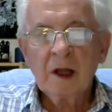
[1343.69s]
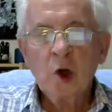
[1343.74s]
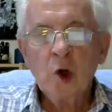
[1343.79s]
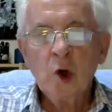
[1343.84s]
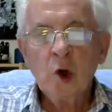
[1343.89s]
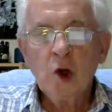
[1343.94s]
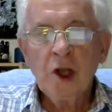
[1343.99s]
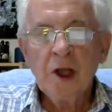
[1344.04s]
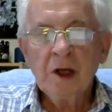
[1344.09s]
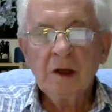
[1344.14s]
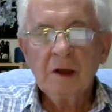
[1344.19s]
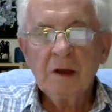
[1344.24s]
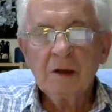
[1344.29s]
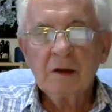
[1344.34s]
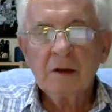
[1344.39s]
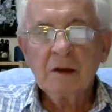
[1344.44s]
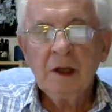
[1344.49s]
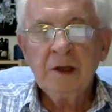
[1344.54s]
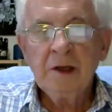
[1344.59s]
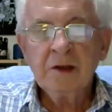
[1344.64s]
a
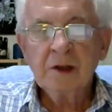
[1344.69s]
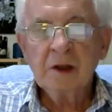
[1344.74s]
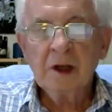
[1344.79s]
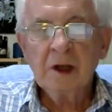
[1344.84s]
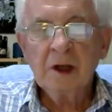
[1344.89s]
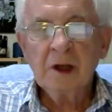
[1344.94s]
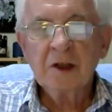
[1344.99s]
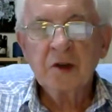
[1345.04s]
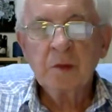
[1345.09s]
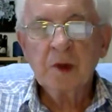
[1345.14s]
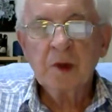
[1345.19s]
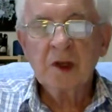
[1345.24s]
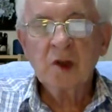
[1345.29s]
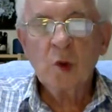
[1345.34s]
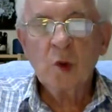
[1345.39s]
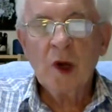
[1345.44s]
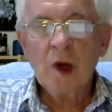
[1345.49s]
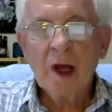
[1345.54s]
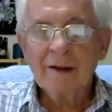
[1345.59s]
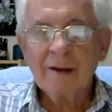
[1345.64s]
coherent, integrated
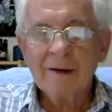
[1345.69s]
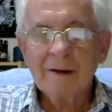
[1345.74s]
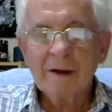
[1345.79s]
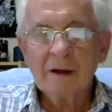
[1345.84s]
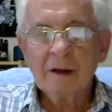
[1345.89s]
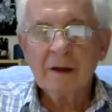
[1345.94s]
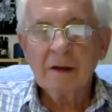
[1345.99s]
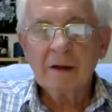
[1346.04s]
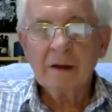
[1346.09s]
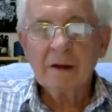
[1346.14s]
spirituality.